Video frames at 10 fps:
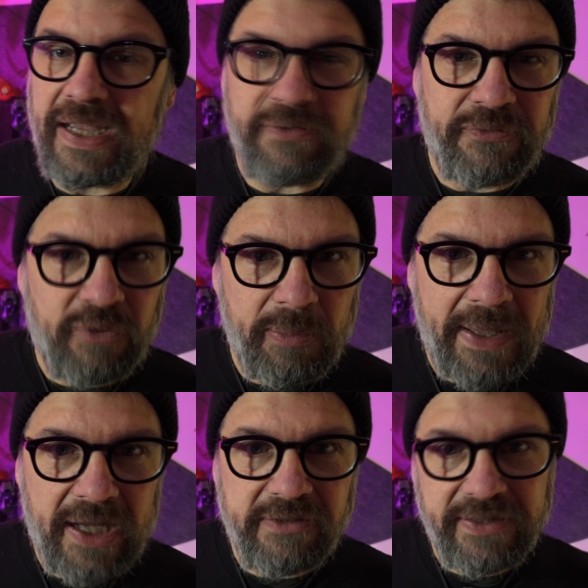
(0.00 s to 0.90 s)
I have 4
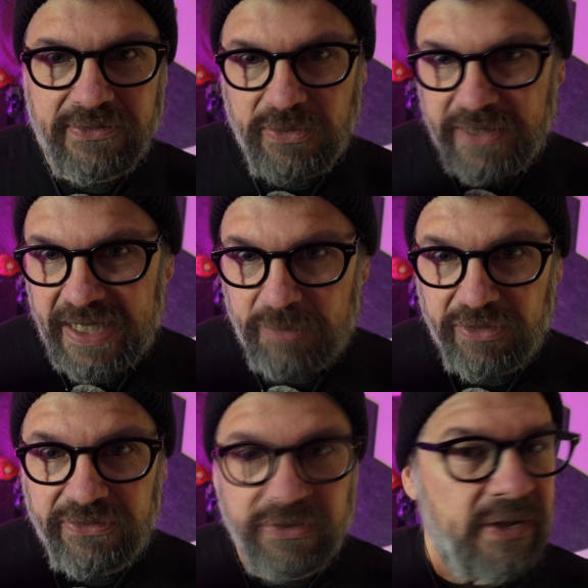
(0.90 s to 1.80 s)
batteries, 2
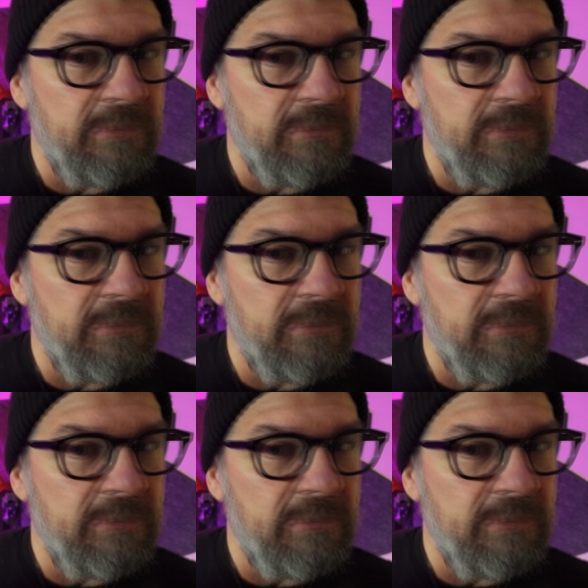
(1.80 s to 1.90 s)
cameras.